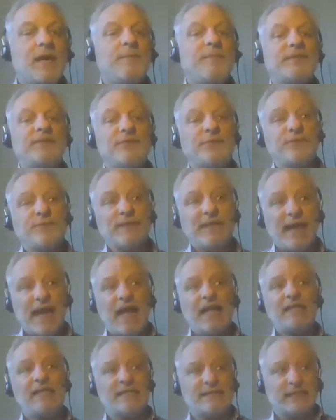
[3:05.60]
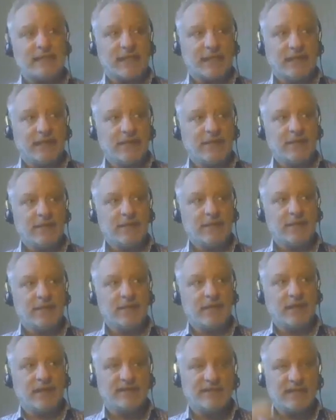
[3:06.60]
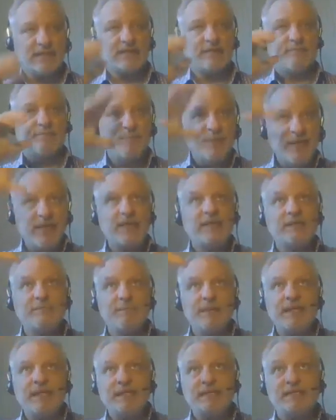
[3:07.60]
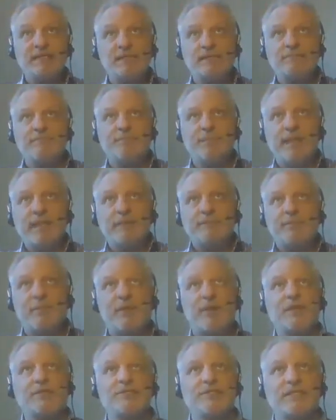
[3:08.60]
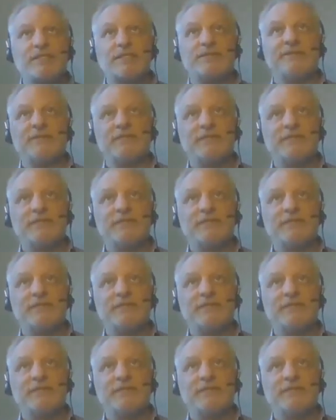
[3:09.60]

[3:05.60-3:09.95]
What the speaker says: But the reality is that the big projects of